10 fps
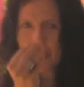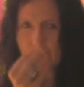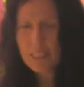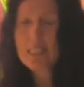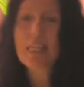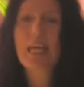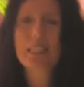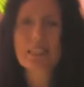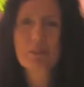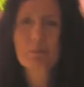
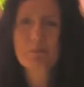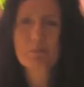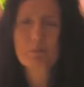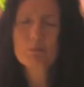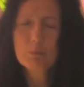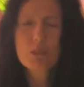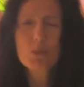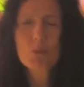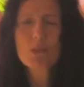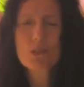intend. But
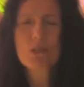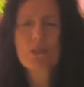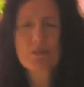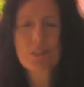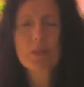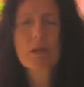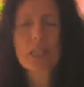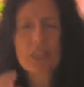humans are very much